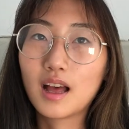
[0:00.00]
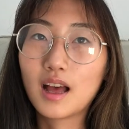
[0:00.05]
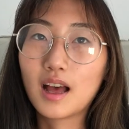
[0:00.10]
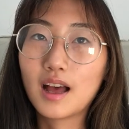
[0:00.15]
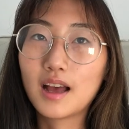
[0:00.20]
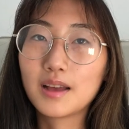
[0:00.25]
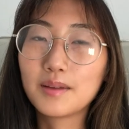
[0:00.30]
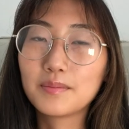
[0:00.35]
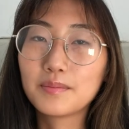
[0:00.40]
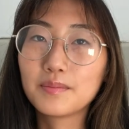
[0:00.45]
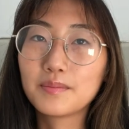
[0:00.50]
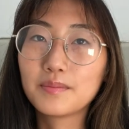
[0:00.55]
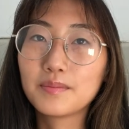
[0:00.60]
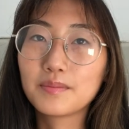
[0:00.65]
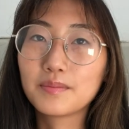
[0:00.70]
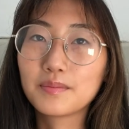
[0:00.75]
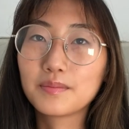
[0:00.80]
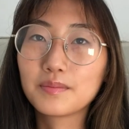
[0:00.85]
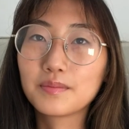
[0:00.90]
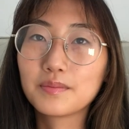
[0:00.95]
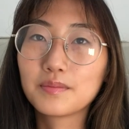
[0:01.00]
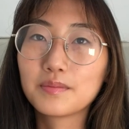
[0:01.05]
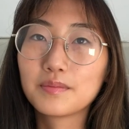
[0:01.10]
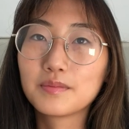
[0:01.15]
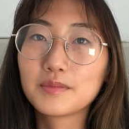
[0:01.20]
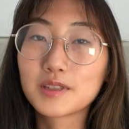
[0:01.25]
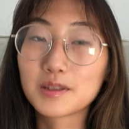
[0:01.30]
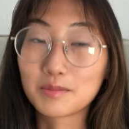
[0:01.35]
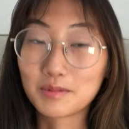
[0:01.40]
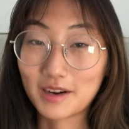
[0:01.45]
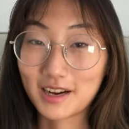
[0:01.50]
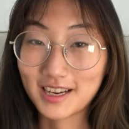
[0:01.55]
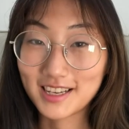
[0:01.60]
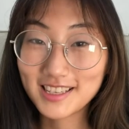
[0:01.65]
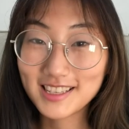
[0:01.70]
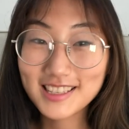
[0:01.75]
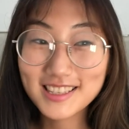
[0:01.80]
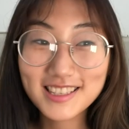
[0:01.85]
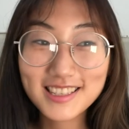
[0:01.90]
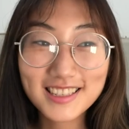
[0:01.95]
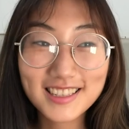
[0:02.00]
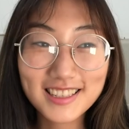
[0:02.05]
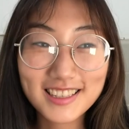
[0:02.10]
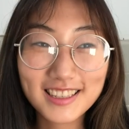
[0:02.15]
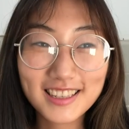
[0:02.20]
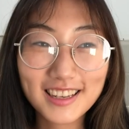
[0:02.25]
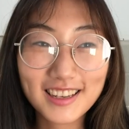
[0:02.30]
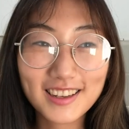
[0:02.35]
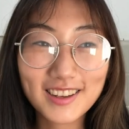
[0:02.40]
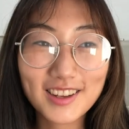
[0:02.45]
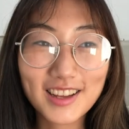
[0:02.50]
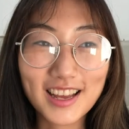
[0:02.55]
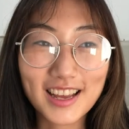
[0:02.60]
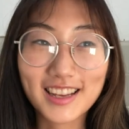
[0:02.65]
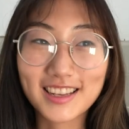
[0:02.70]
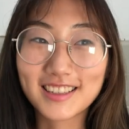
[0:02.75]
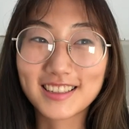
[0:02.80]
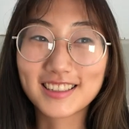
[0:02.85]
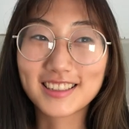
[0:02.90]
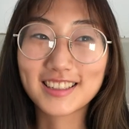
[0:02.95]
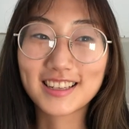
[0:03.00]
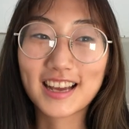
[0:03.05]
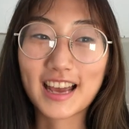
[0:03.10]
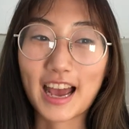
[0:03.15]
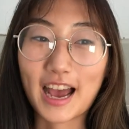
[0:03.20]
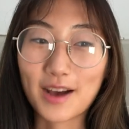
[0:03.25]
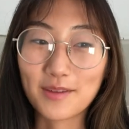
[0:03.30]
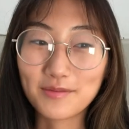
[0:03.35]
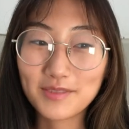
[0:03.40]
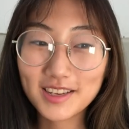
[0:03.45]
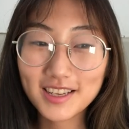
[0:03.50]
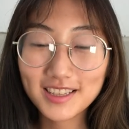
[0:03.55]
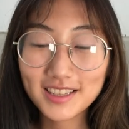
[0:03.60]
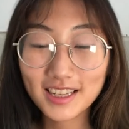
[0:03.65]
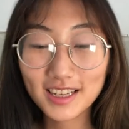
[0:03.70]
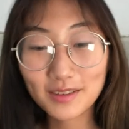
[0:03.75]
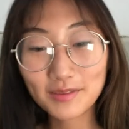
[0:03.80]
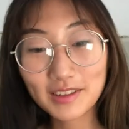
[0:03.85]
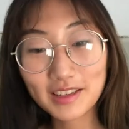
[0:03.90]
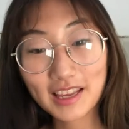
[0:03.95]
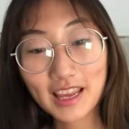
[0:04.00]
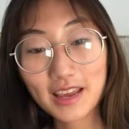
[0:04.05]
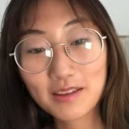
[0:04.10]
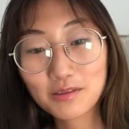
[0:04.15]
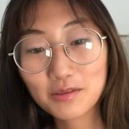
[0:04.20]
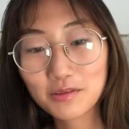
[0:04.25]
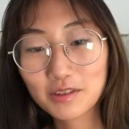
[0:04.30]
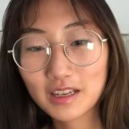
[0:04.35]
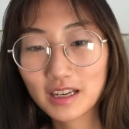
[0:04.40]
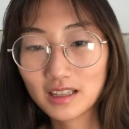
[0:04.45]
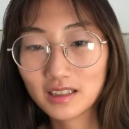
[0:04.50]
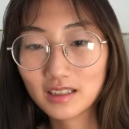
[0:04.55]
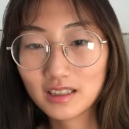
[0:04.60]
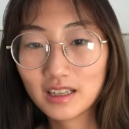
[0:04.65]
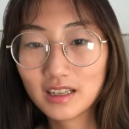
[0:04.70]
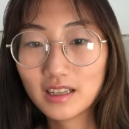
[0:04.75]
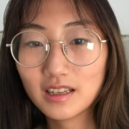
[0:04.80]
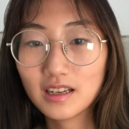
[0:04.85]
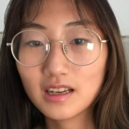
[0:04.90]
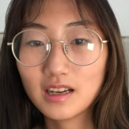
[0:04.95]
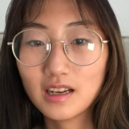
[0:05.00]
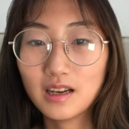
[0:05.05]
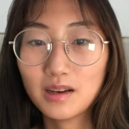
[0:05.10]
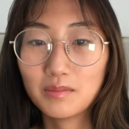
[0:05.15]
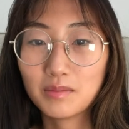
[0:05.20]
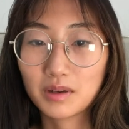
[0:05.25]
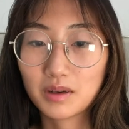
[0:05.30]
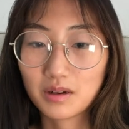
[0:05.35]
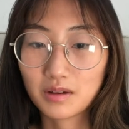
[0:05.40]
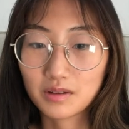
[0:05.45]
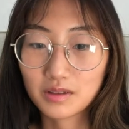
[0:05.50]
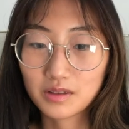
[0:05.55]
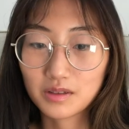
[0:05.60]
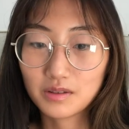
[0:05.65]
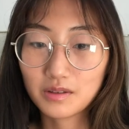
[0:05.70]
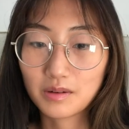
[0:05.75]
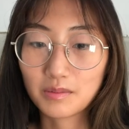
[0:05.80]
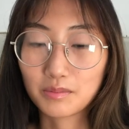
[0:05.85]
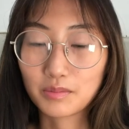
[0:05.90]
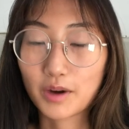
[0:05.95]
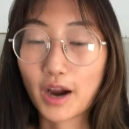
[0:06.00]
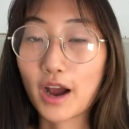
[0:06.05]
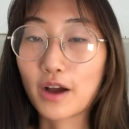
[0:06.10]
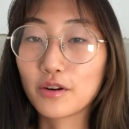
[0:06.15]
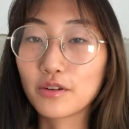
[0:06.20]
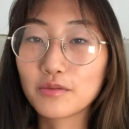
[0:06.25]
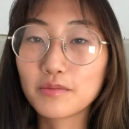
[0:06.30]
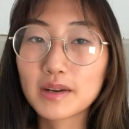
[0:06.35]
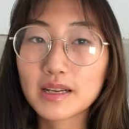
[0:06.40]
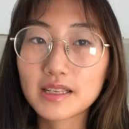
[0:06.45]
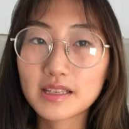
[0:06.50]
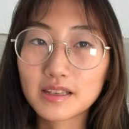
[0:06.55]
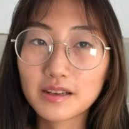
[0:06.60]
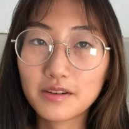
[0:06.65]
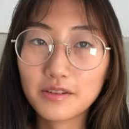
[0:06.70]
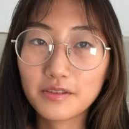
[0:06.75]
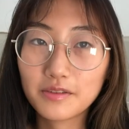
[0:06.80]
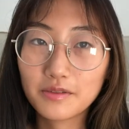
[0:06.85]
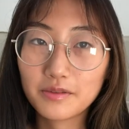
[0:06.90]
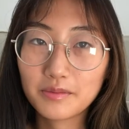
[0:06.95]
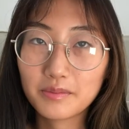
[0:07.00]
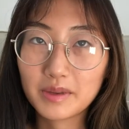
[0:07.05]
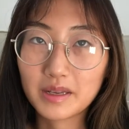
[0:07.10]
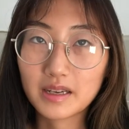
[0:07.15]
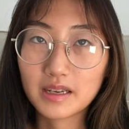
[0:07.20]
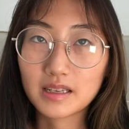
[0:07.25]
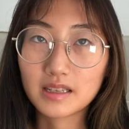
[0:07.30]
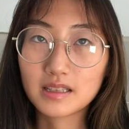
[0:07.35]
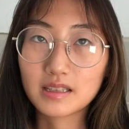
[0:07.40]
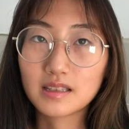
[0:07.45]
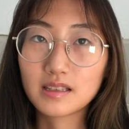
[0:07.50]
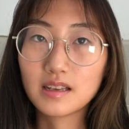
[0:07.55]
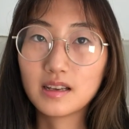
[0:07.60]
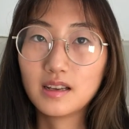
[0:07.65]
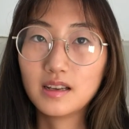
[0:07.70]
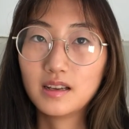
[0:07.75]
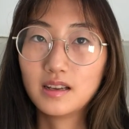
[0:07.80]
I'm surprised and happy that it became a reality, but also I'm proud of myself because,